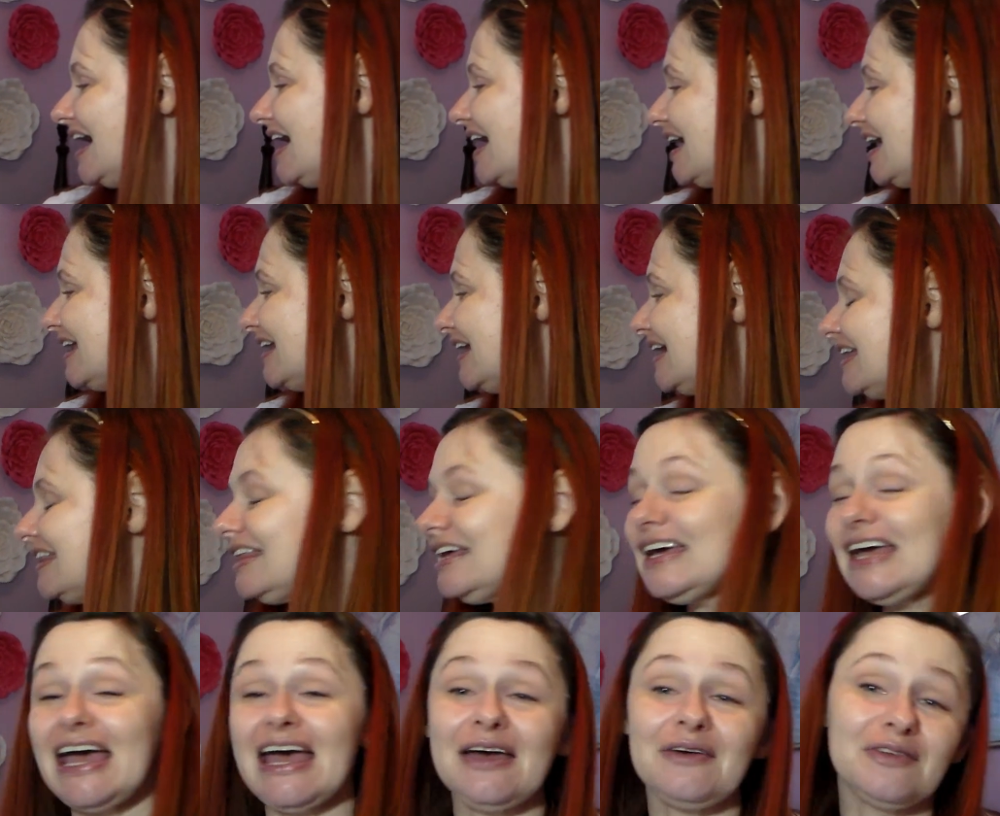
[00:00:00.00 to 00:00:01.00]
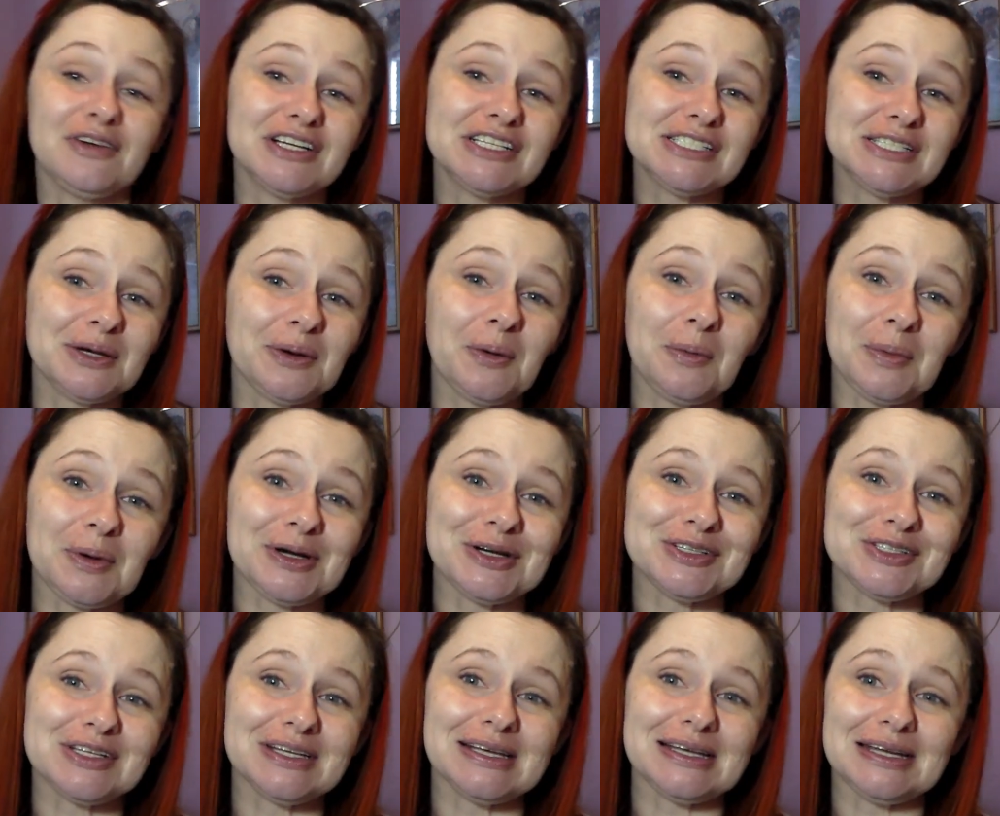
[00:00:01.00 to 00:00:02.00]
and I think every single
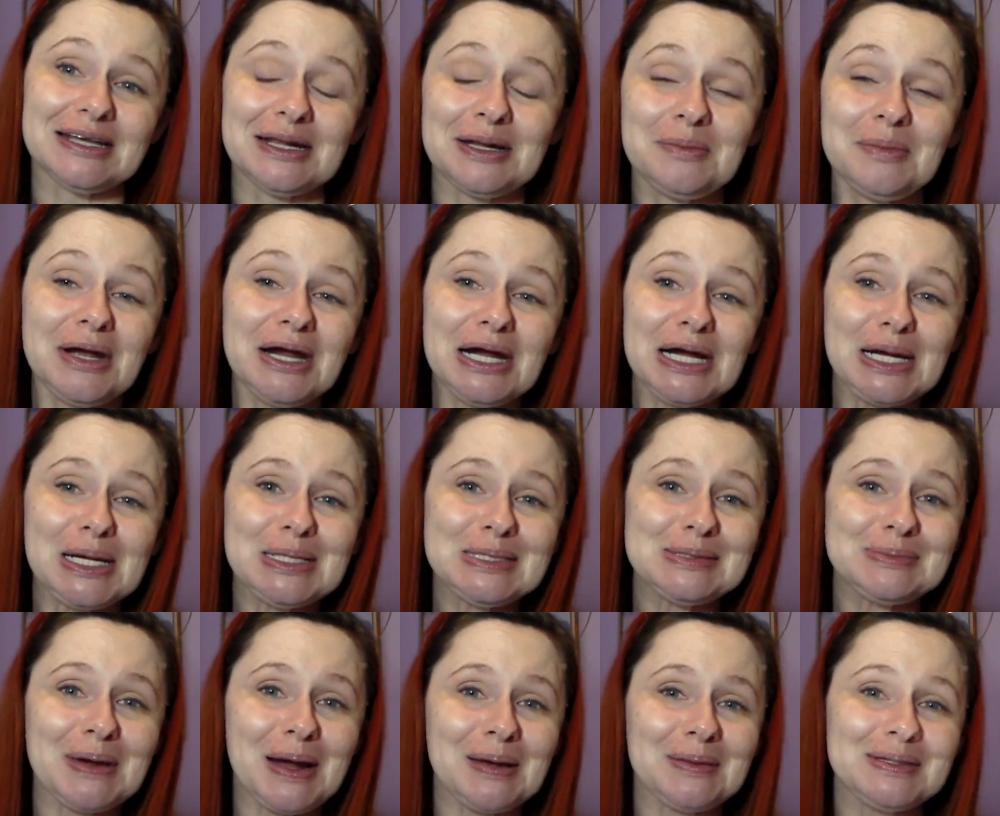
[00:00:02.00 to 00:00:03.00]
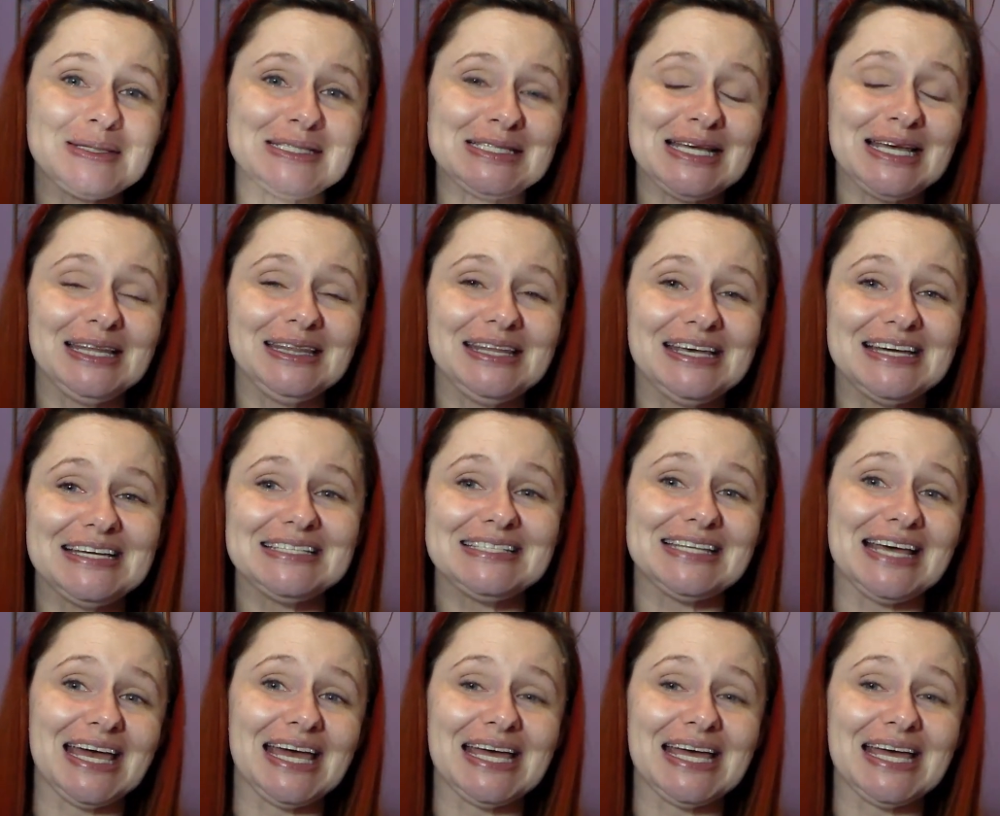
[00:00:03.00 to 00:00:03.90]
person in America has probably seen this,